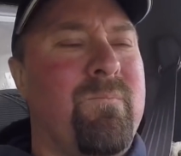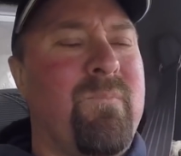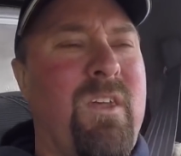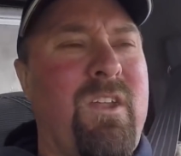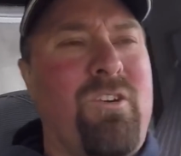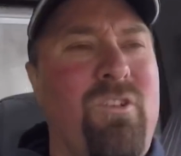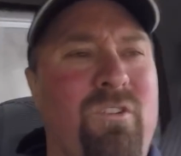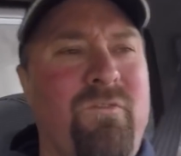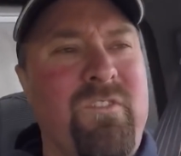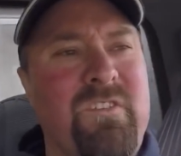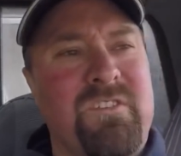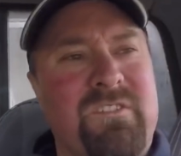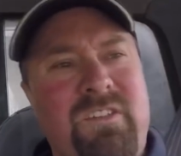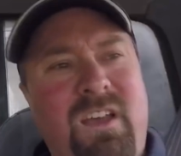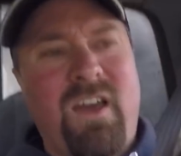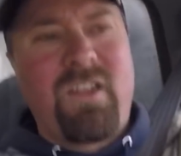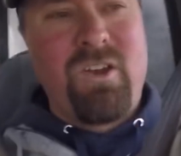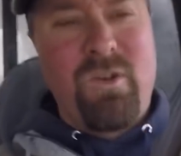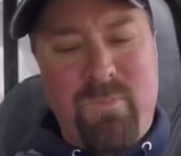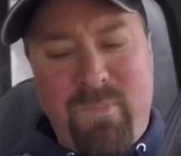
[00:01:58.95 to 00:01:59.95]
the
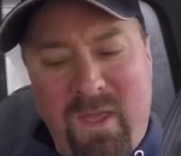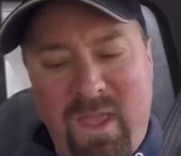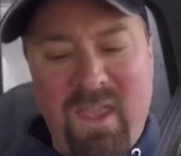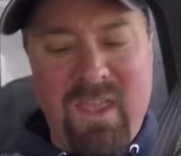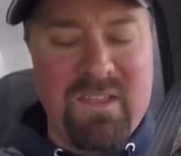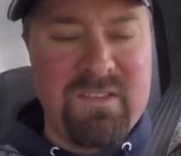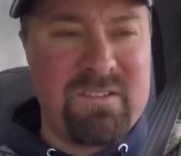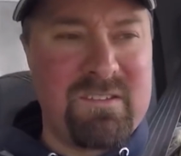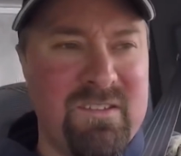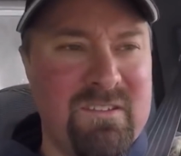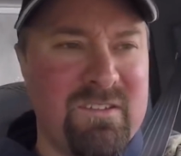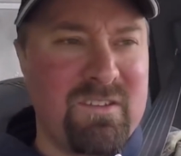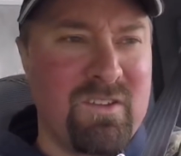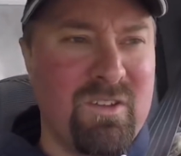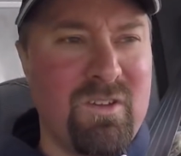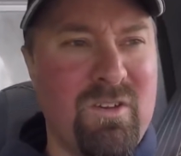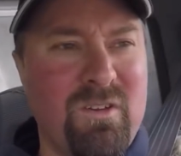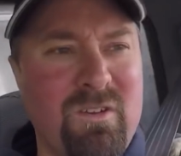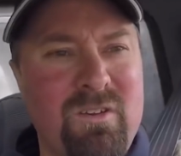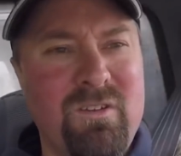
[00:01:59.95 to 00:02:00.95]
solder paste
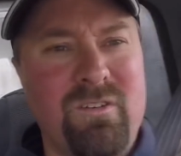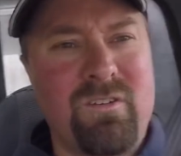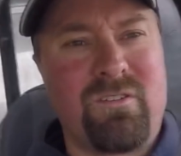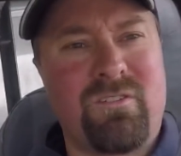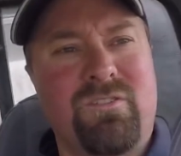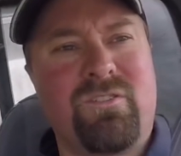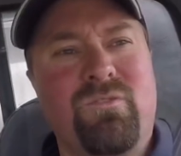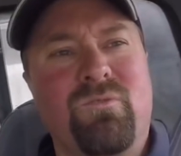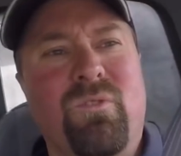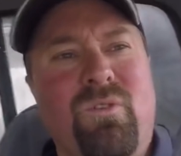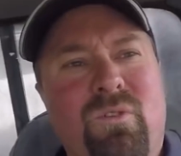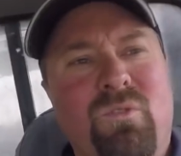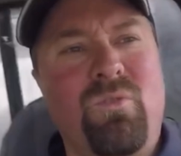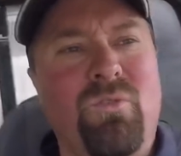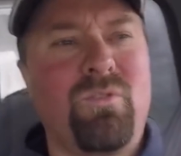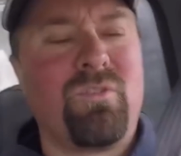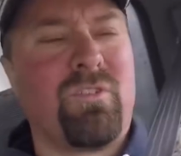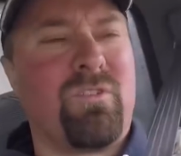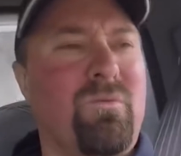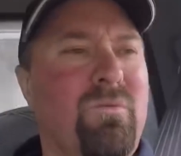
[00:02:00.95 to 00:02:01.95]
isn't good or too
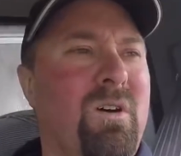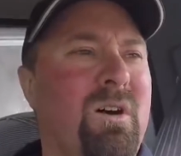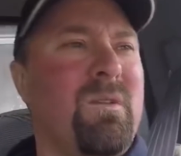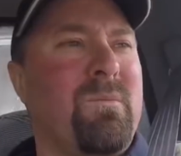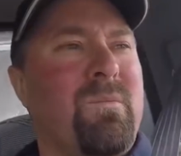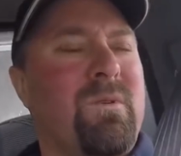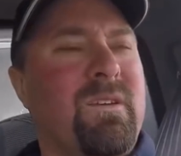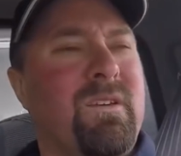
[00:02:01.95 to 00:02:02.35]
old or what.